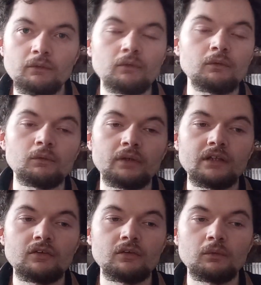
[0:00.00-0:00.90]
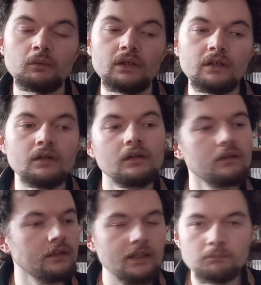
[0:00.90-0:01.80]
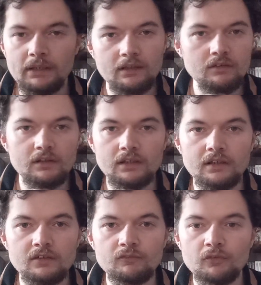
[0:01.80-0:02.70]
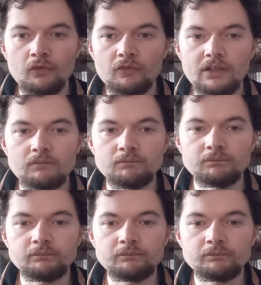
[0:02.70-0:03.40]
or look into getting back into collecting for it,